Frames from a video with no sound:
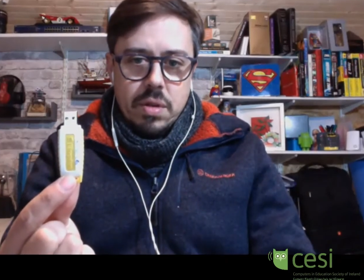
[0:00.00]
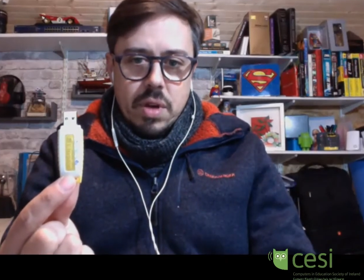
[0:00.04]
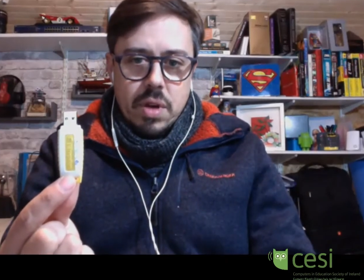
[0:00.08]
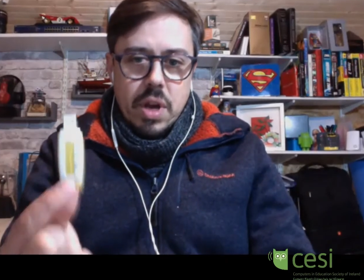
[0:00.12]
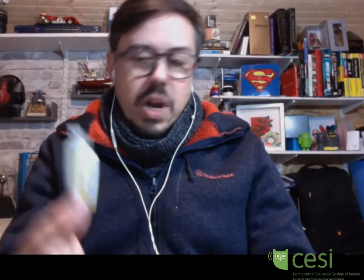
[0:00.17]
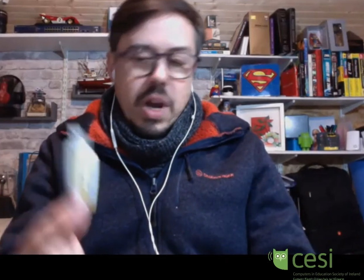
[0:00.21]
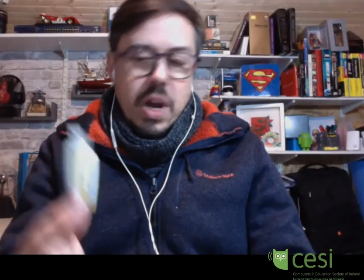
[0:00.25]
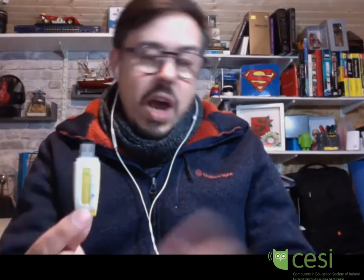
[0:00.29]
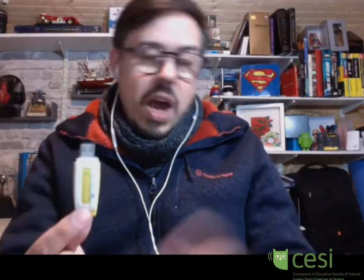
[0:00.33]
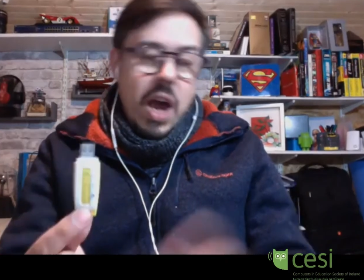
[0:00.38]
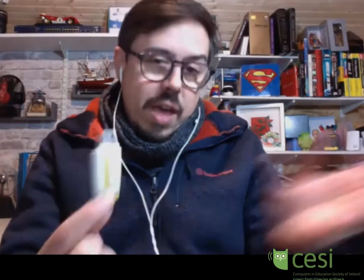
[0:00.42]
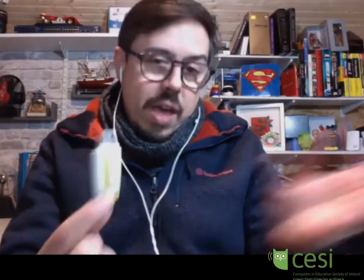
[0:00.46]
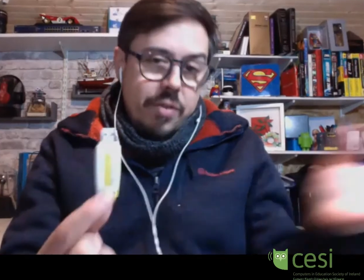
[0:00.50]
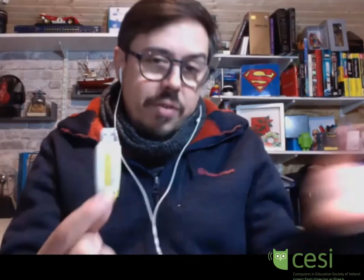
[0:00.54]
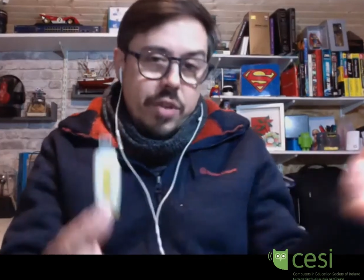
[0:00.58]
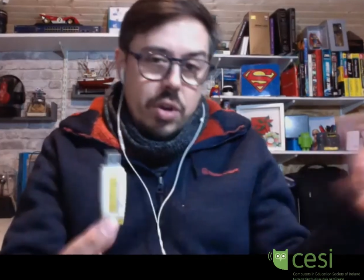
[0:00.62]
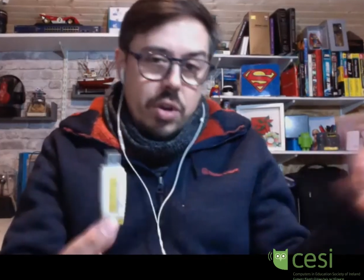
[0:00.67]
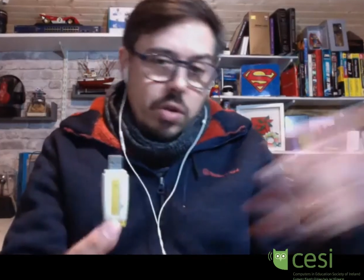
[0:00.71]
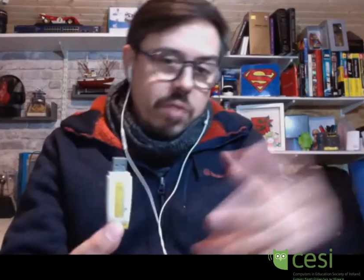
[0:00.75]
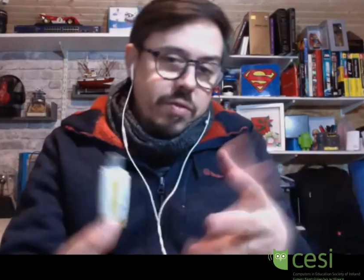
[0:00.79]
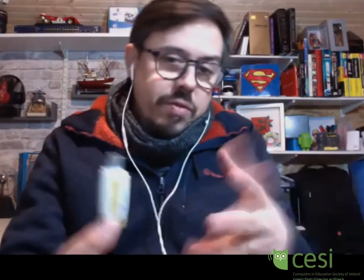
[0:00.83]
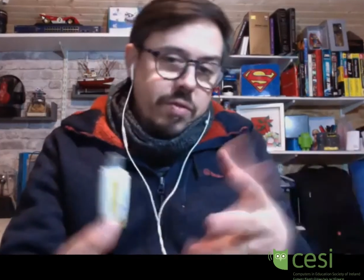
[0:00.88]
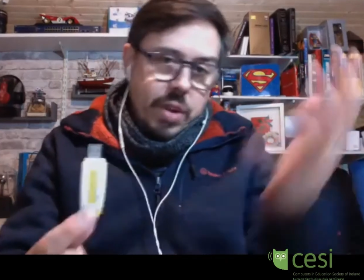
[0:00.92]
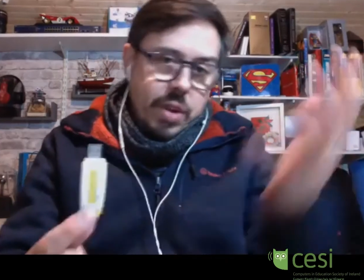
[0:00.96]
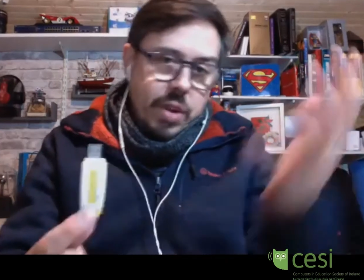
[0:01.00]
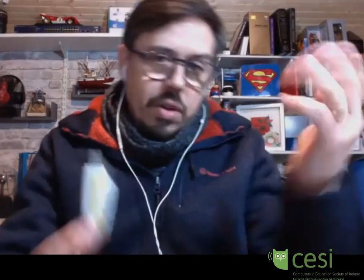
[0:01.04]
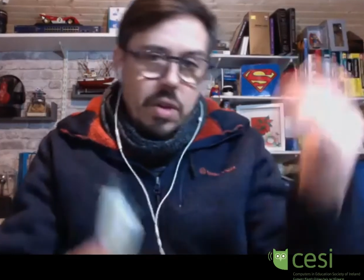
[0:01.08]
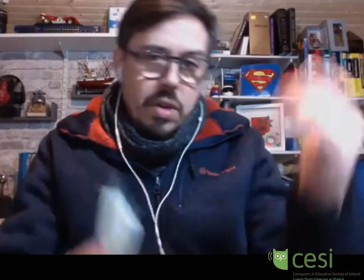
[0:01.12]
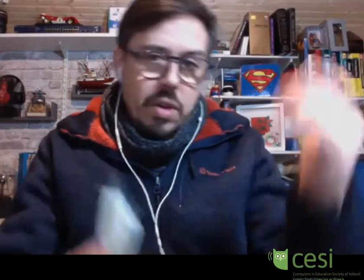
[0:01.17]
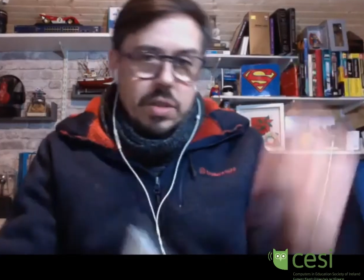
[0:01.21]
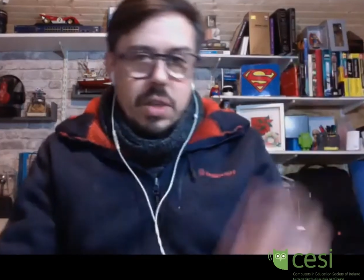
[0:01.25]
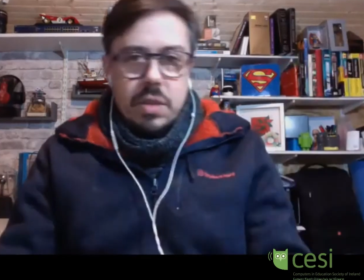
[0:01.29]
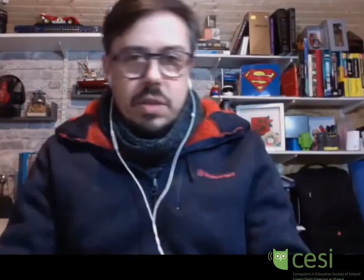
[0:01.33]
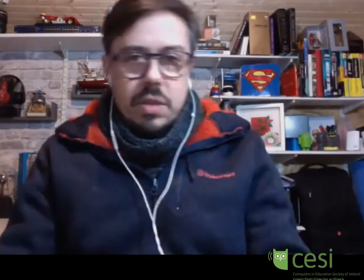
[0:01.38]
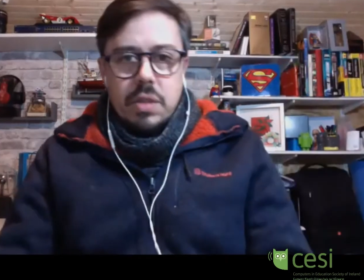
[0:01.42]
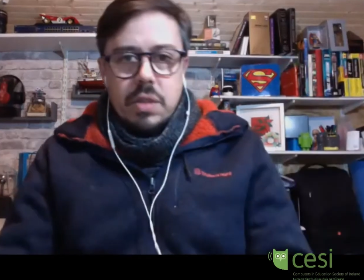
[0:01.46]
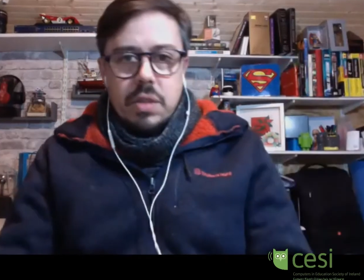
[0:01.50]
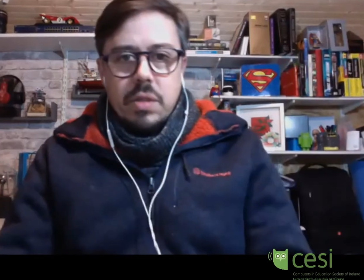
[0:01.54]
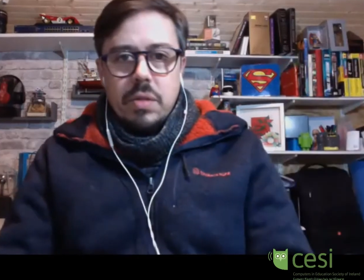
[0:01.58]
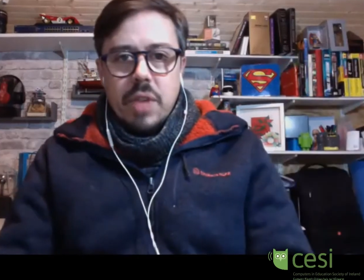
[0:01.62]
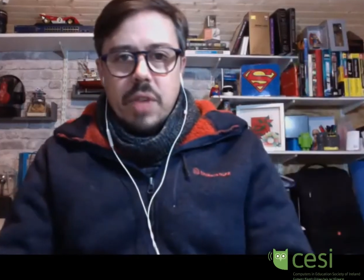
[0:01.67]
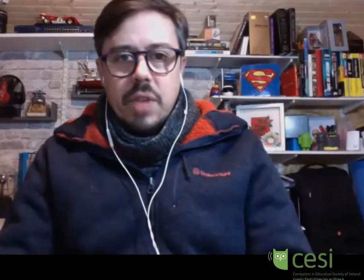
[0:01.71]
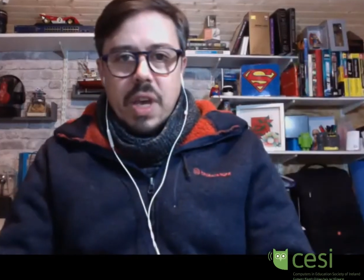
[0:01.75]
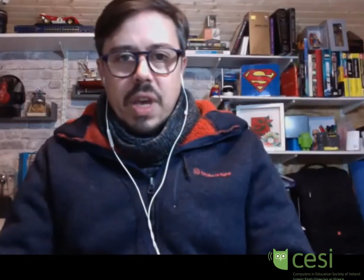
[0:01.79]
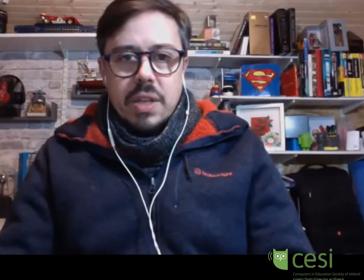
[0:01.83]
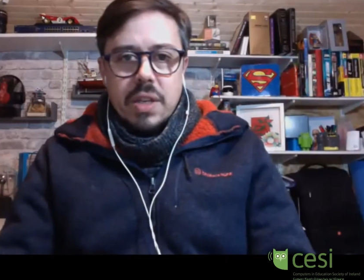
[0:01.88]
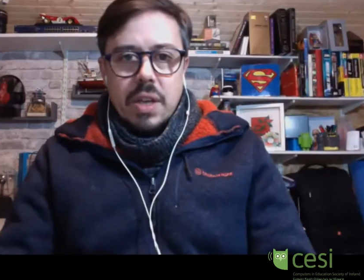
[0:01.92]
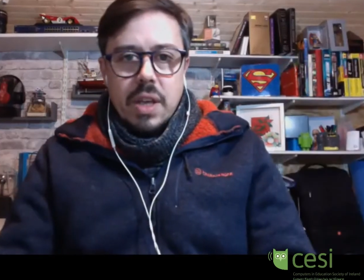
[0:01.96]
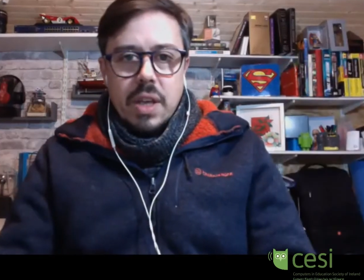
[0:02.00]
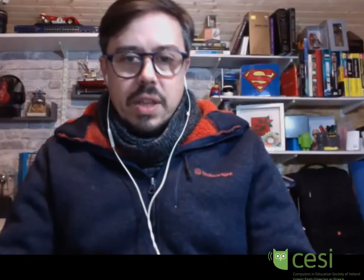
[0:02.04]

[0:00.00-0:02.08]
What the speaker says: And I have to go and figure out how to do that.